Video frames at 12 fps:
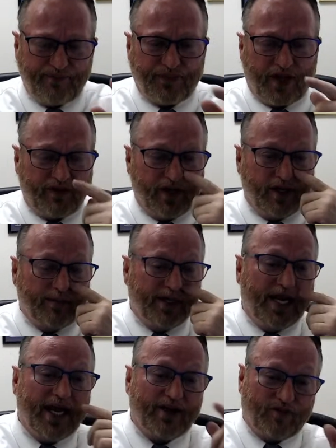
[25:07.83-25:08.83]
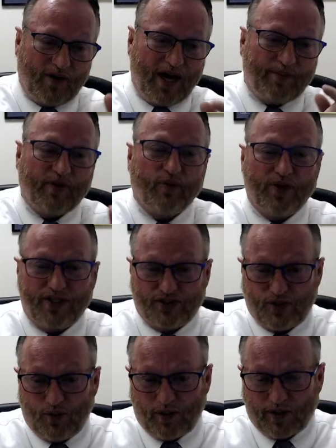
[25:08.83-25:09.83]
Then I'm going to add a rapid
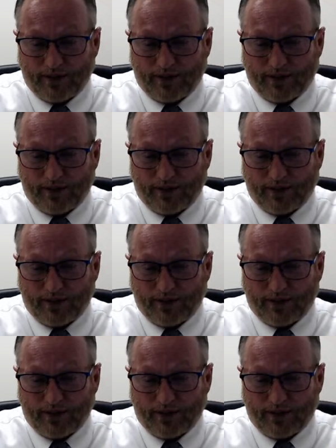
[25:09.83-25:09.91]
rescore.